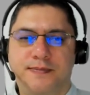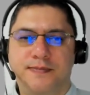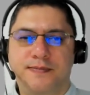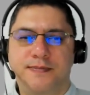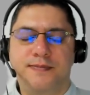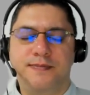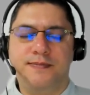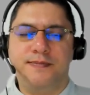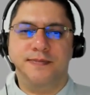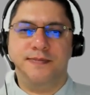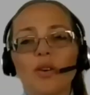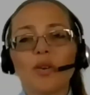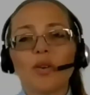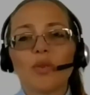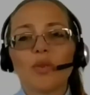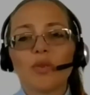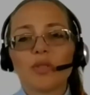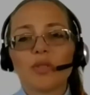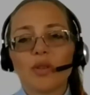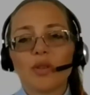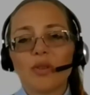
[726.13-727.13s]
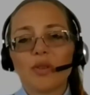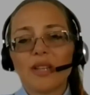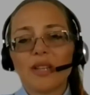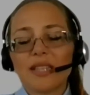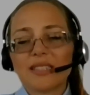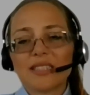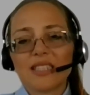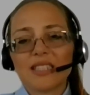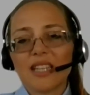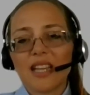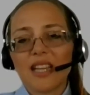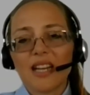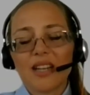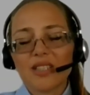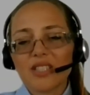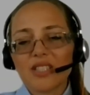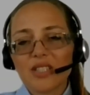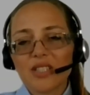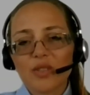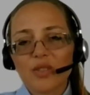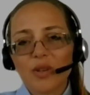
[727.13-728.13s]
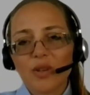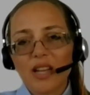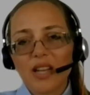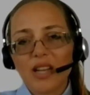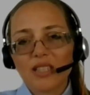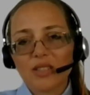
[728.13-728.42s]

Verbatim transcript: So, so let's say I just want to